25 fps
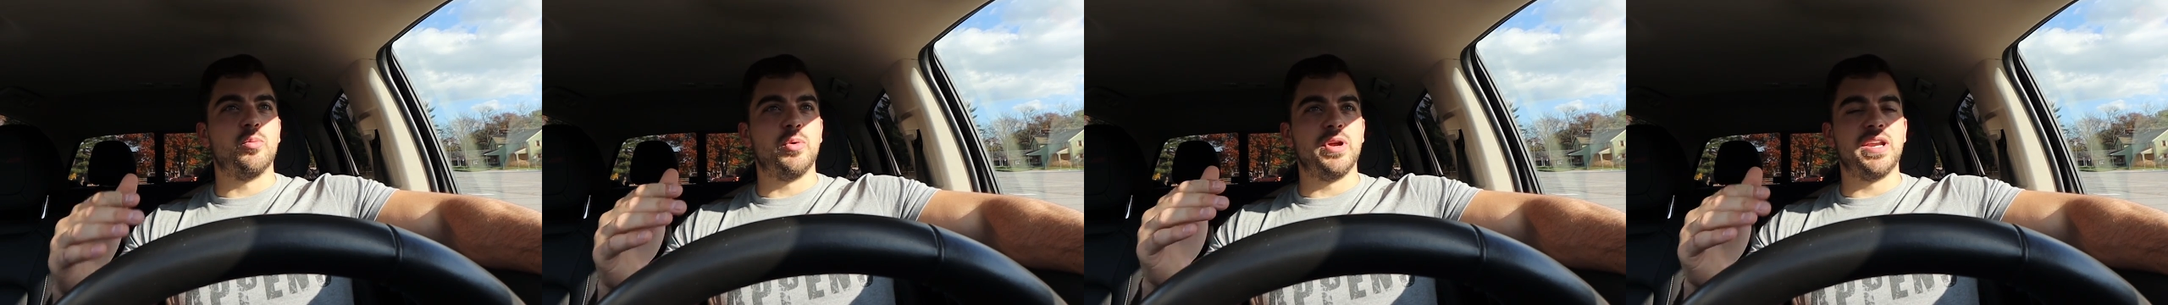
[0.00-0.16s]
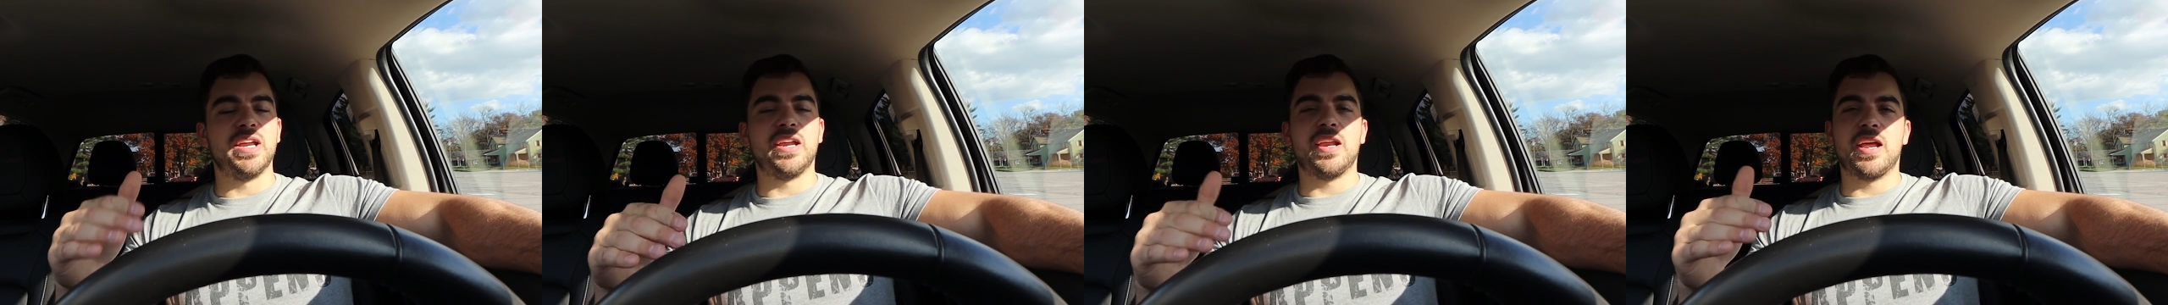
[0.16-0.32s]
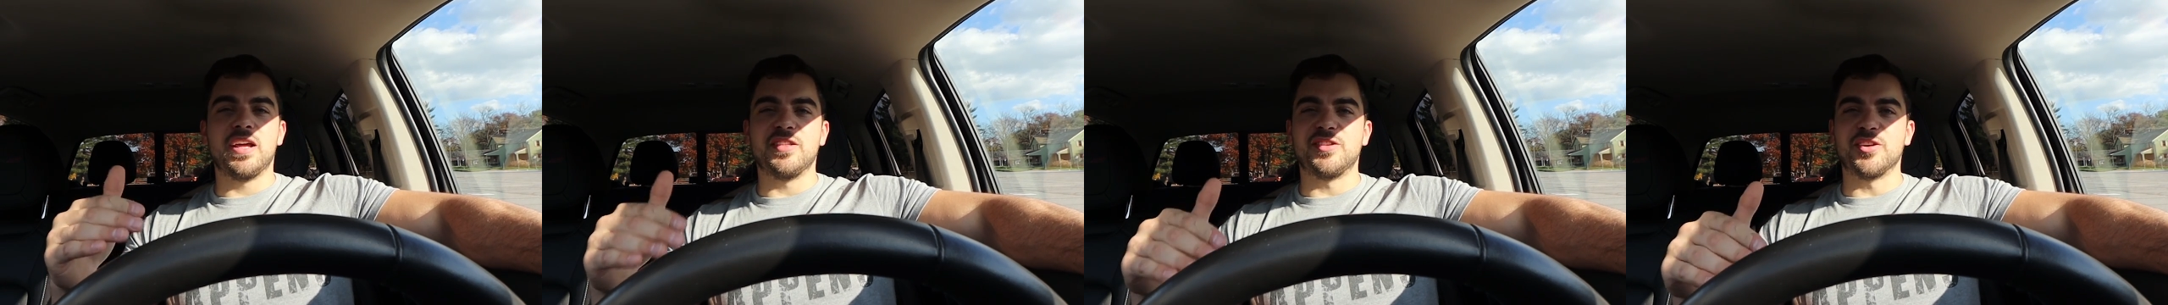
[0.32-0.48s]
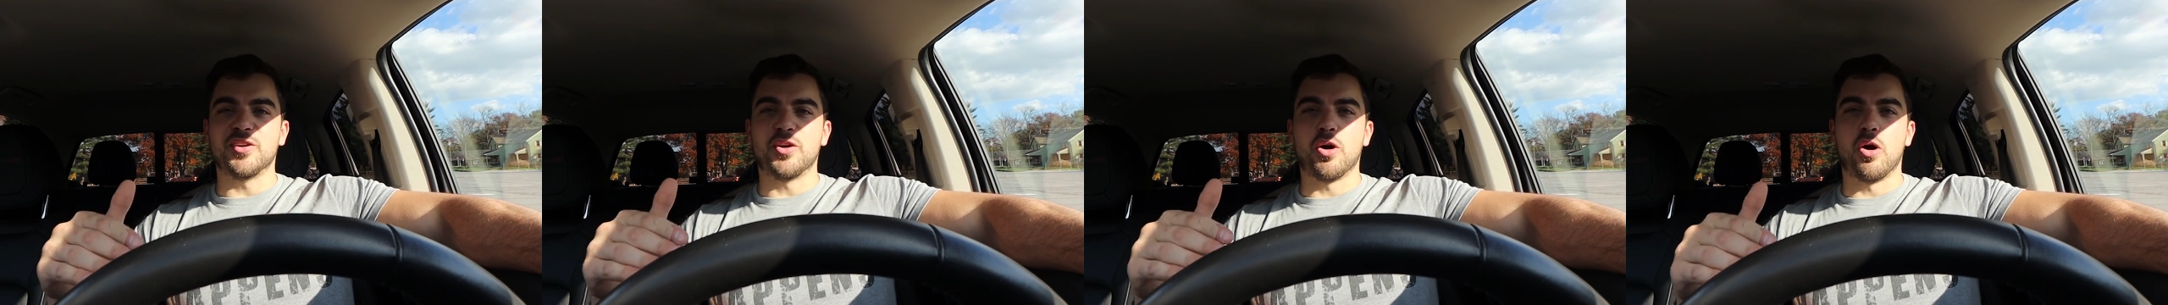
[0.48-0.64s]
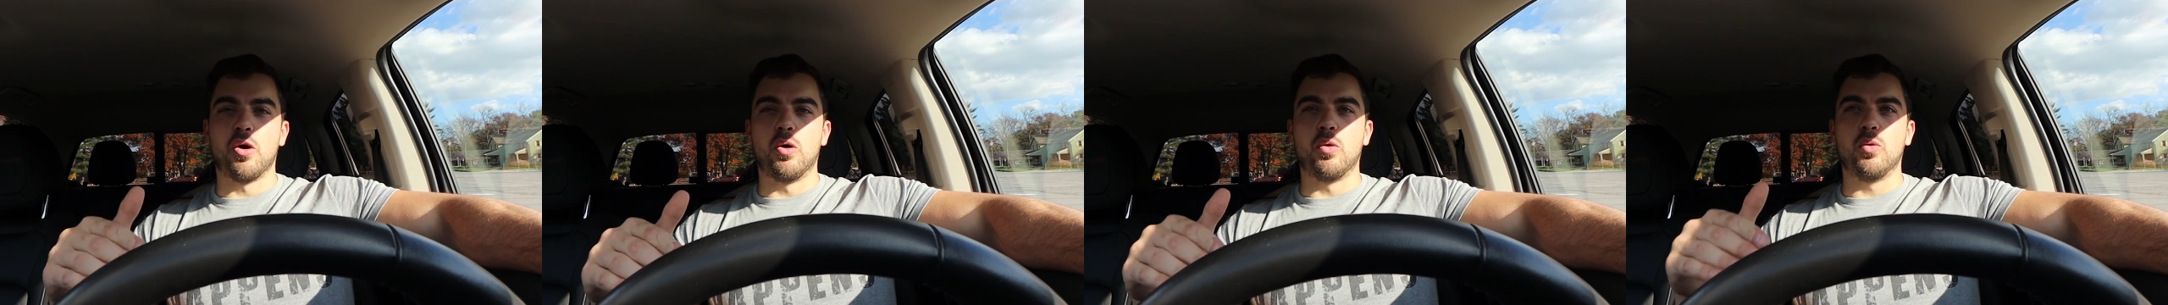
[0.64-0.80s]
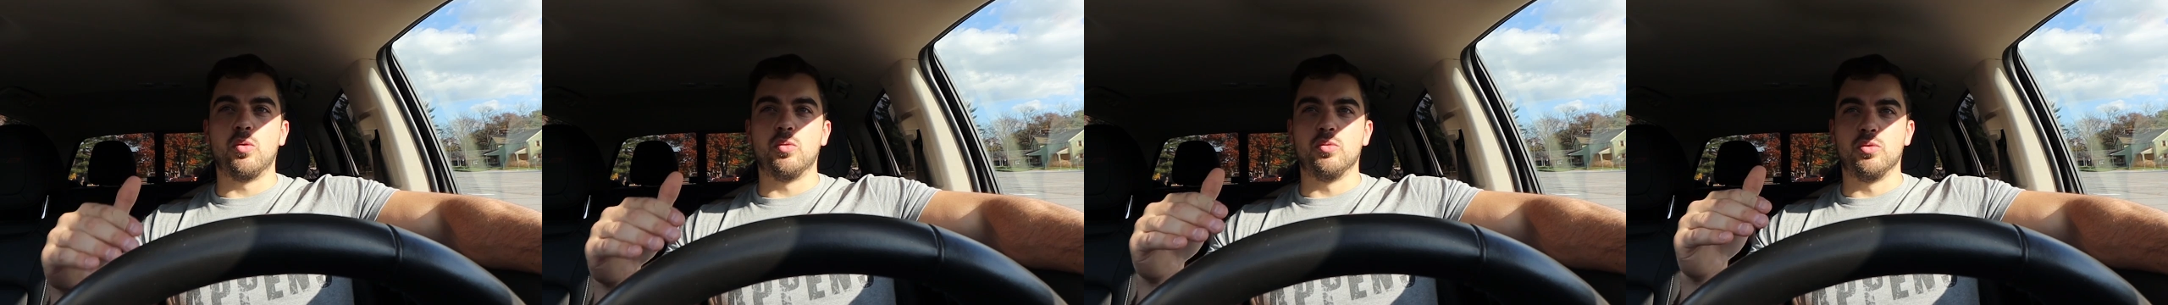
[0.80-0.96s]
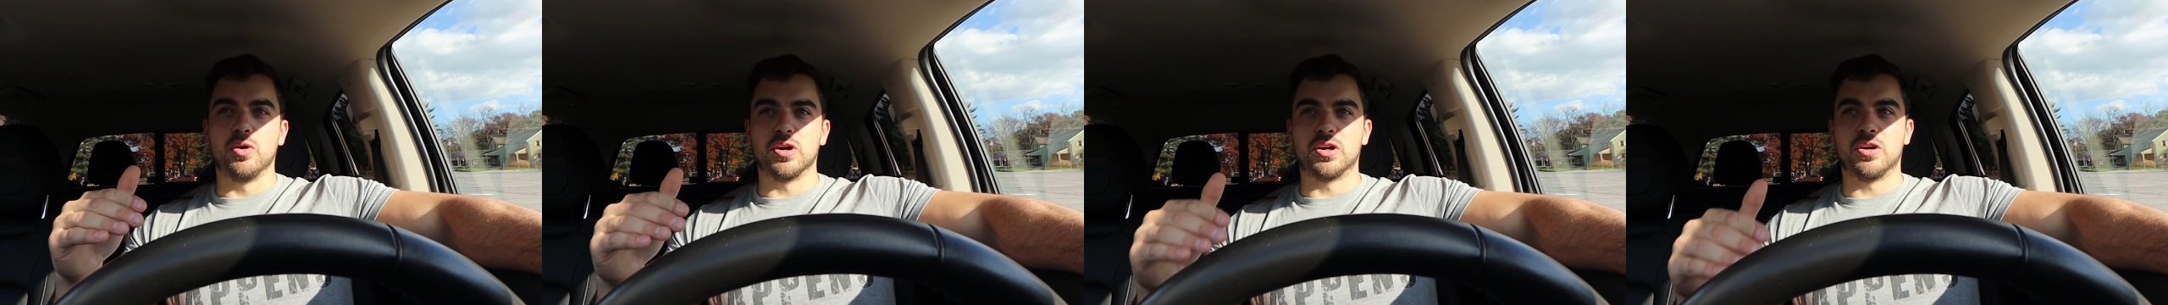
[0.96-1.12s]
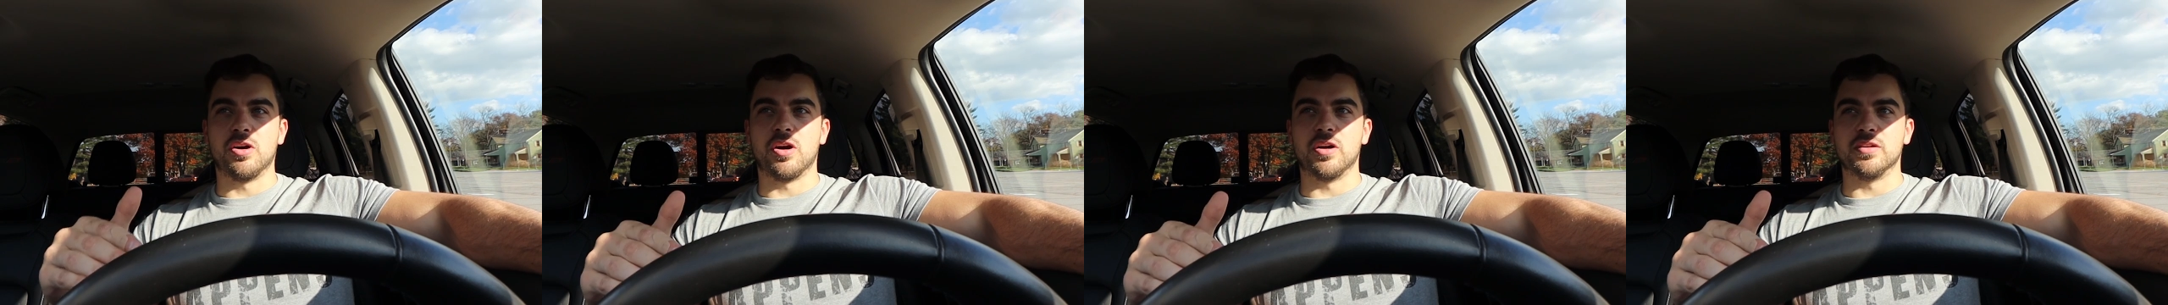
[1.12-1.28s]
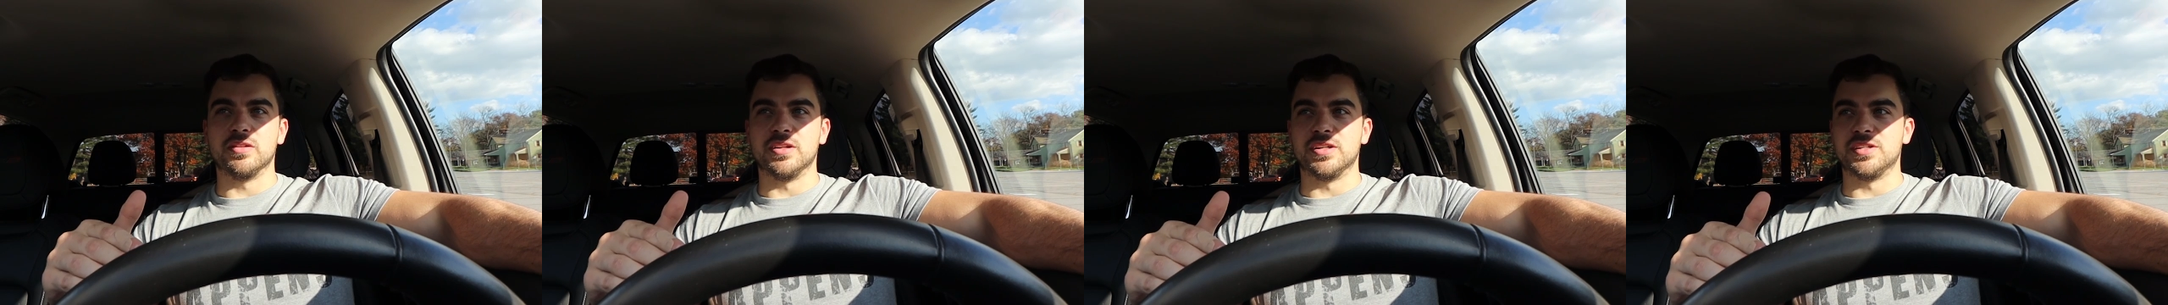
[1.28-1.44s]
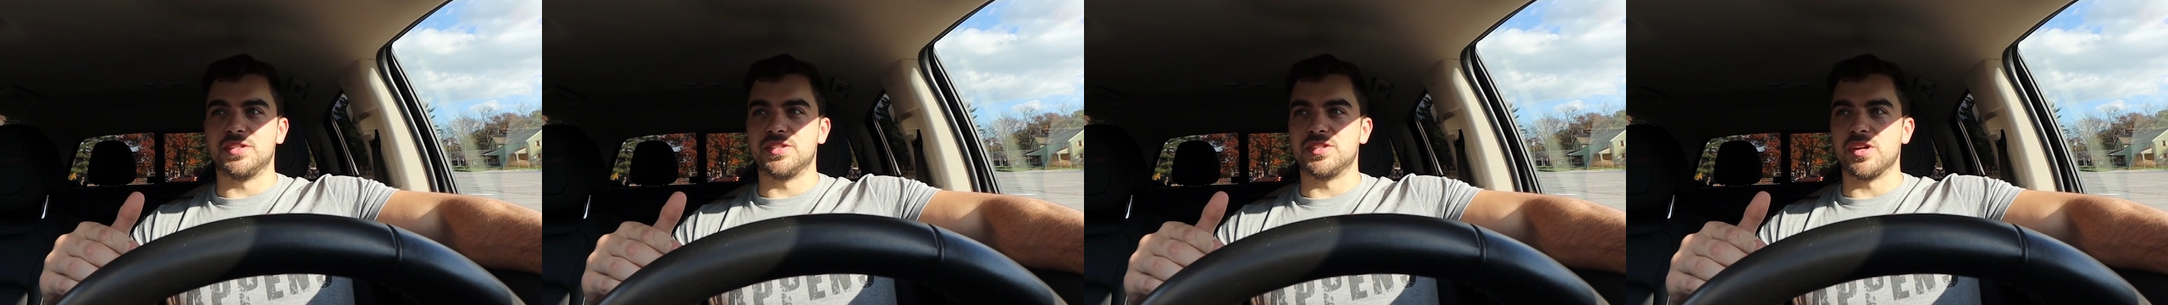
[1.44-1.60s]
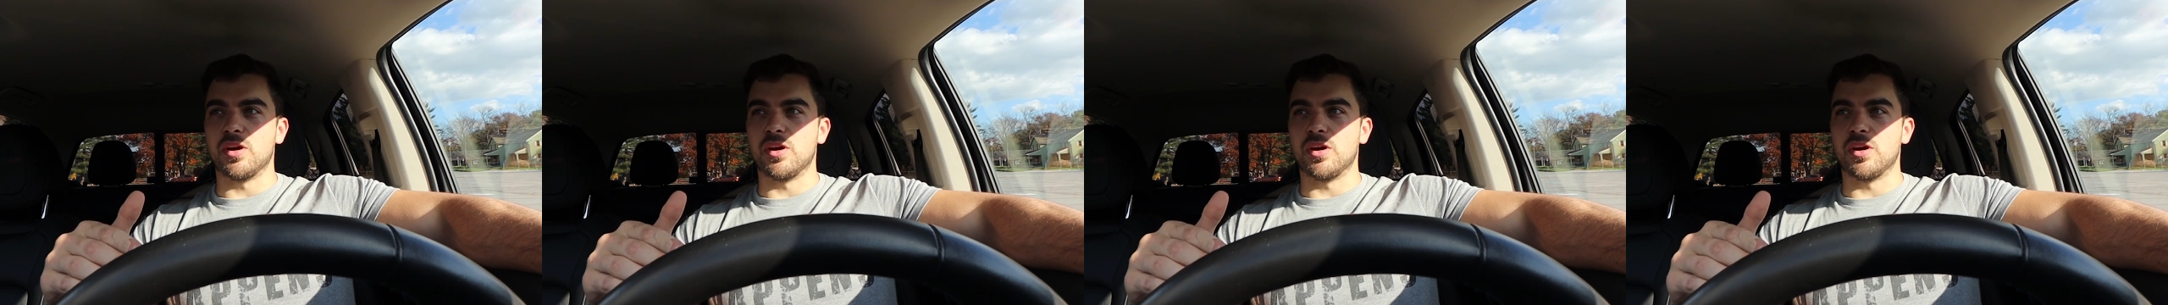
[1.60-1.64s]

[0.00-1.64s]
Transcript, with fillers: we did hit the goal regardless.